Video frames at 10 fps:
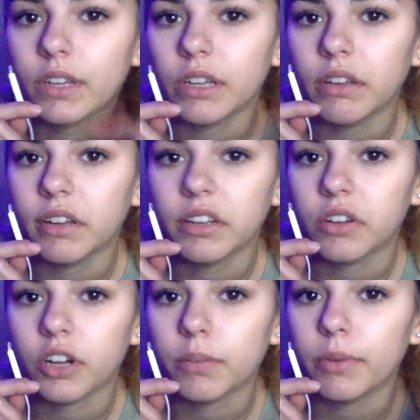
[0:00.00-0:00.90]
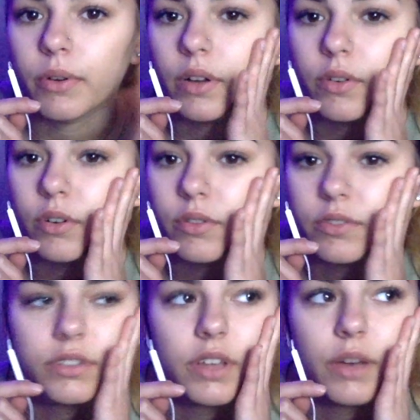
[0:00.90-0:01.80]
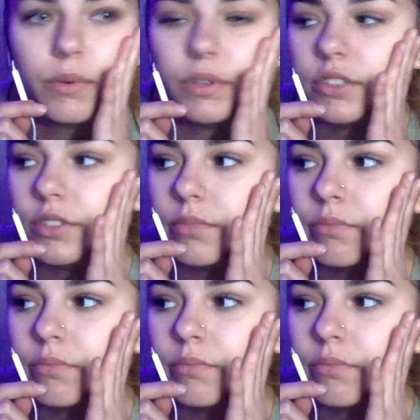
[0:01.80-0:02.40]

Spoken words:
gonna talk about how gross that was.